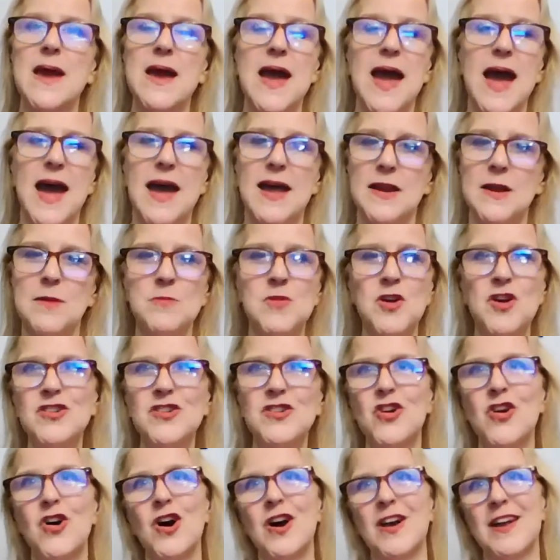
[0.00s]
And I'm not
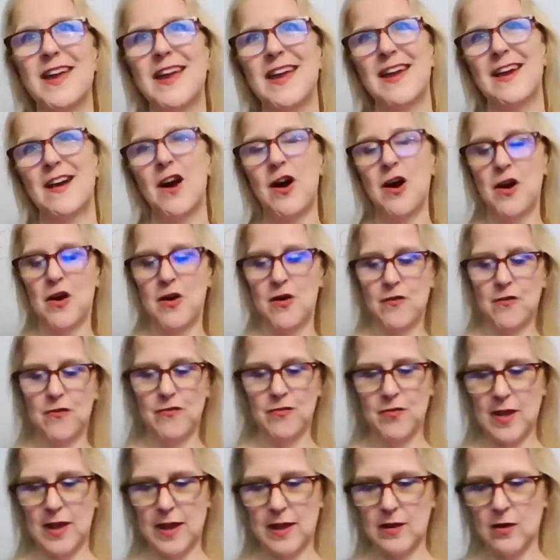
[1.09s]
talking
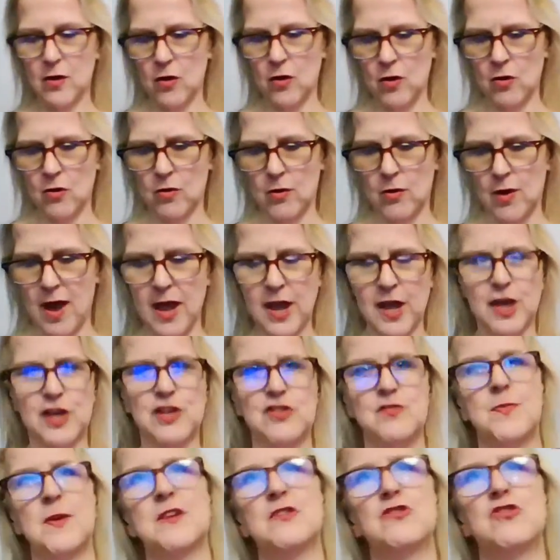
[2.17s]
of like, oh, I
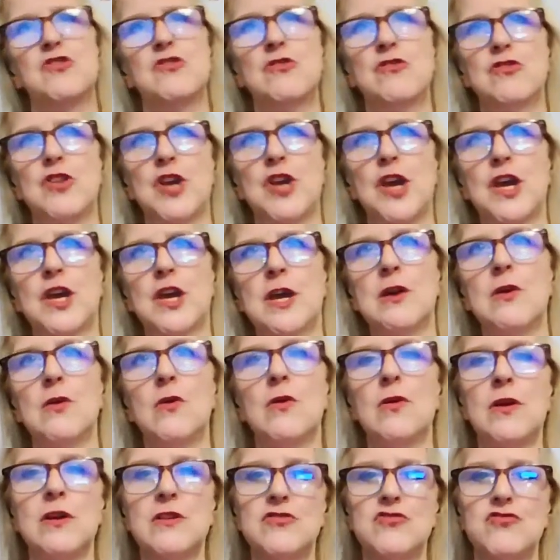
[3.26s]
expect you to
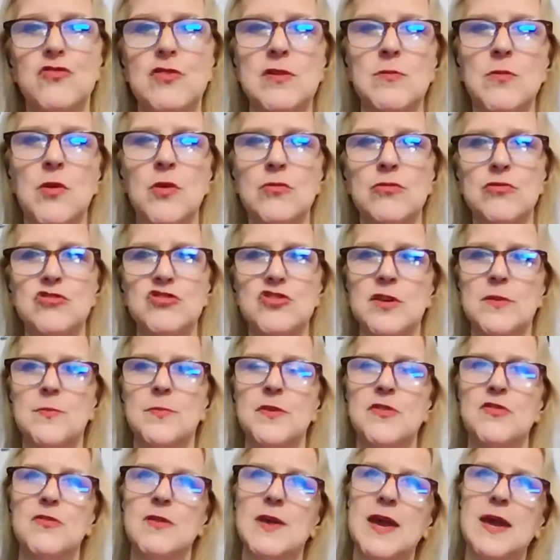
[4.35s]
take extreme ownership
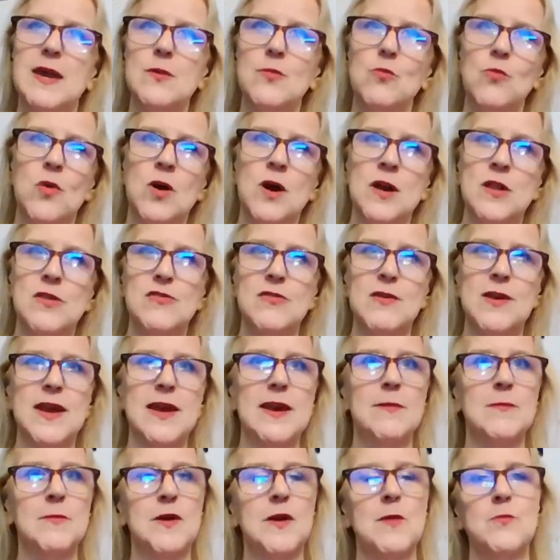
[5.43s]
and you can't whine, you
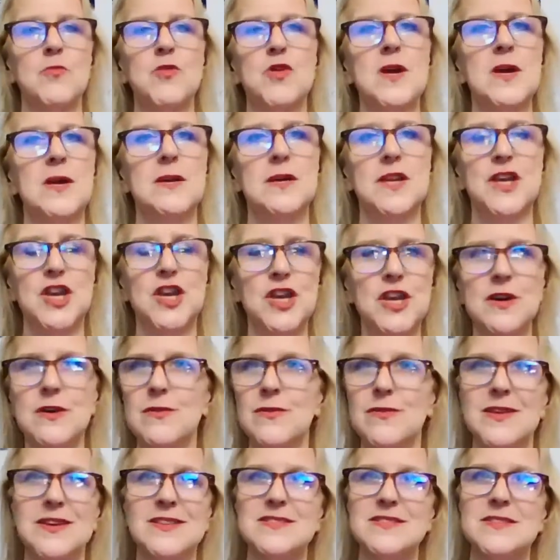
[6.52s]
can't complain.
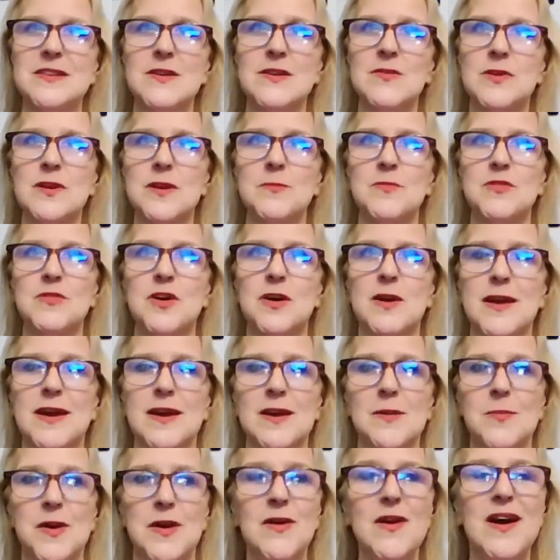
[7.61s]
No, that's not what I'm talking
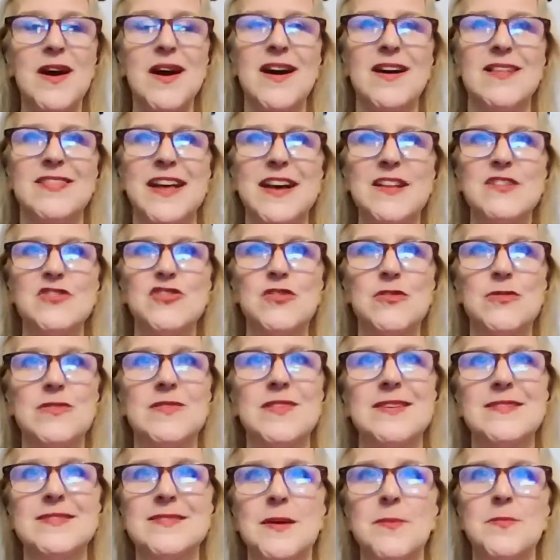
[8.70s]
about. That's
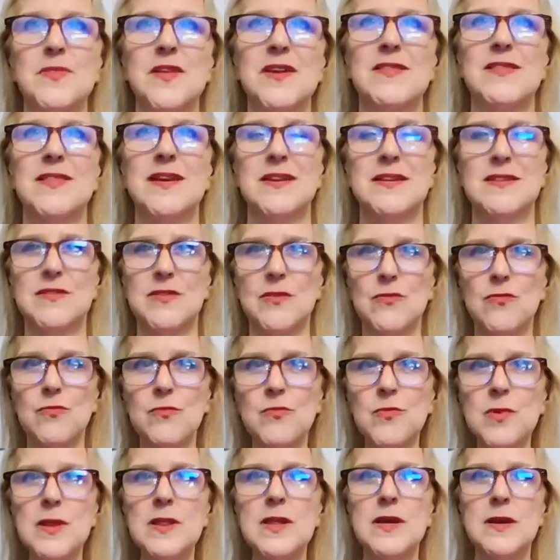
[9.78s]
using something that is a
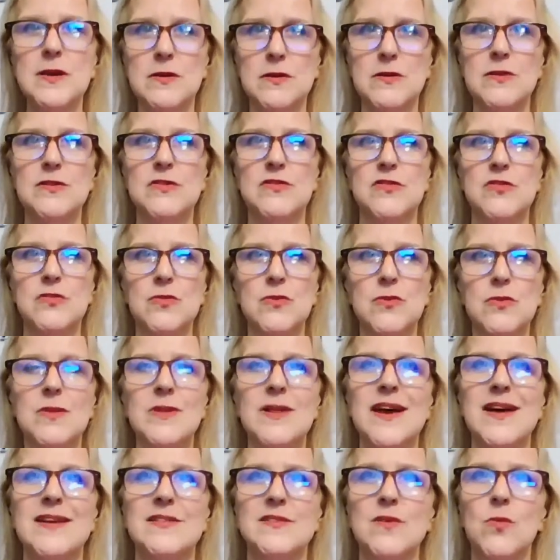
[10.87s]
really good
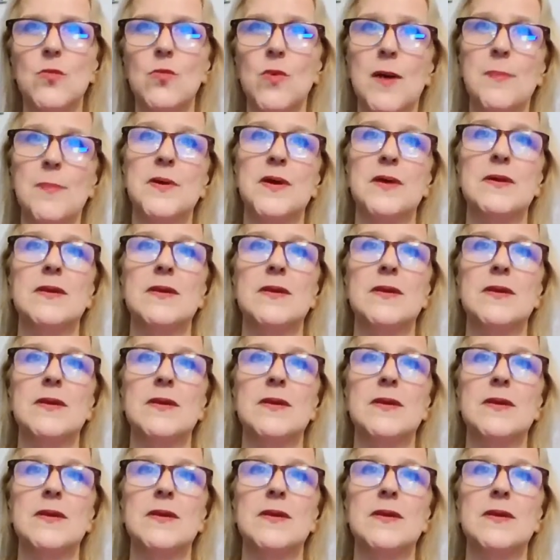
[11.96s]
tool as a weapon.